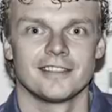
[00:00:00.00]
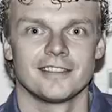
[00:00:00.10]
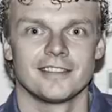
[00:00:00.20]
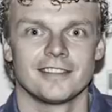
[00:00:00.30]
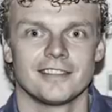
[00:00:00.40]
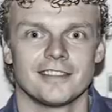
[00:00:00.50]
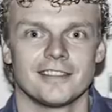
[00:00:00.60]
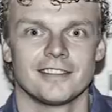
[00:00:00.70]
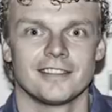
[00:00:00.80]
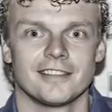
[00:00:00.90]

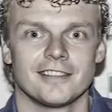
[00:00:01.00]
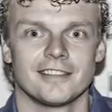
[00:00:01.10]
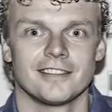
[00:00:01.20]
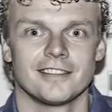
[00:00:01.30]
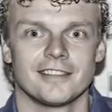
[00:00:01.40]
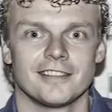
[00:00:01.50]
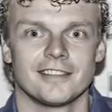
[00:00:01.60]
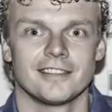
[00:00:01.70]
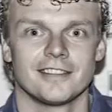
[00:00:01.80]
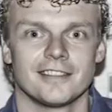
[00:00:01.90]

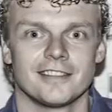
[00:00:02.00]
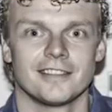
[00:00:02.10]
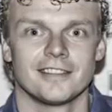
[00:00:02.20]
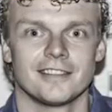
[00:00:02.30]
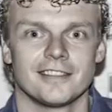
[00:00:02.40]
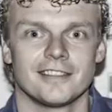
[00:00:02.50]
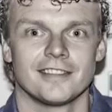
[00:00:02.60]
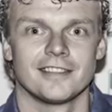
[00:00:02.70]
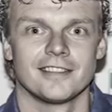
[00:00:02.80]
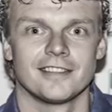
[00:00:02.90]

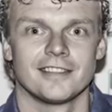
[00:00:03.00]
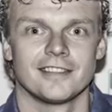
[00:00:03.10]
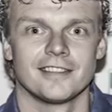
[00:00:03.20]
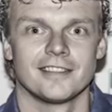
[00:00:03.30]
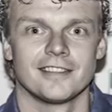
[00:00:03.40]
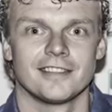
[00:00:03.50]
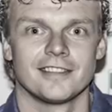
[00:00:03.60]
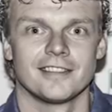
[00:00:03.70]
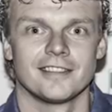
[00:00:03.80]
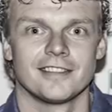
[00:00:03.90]

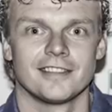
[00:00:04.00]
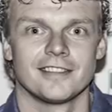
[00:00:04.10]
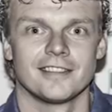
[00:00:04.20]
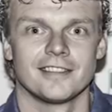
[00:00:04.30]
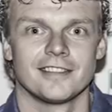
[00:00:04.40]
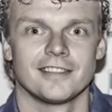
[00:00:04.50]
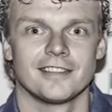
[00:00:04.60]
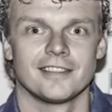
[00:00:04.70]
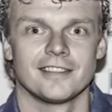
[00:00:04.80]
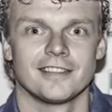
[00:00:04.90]

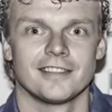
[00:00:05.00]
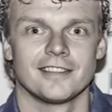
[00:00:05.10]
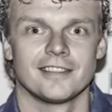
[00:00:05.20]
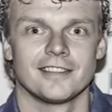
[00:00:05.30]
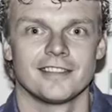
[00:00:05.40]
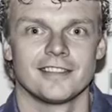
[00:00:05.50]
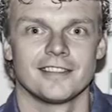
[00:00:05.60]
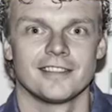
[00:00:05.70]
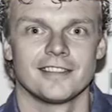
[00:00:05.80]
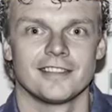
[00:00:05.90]

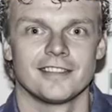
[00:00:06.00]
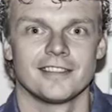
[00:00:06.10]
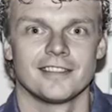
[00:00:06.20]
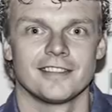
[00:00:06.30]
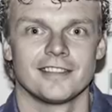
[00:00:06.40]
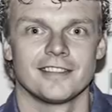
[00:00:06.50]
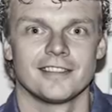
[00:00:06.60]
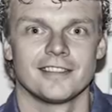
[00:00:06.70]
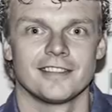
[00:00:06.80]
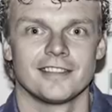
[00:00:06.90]

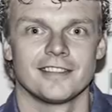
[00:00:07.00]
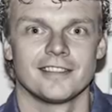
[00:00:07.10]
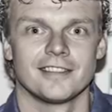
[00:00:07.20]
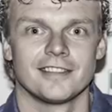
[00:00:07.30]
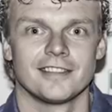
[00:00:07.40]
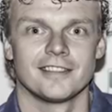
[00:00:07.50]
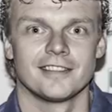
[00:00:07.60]
(silent)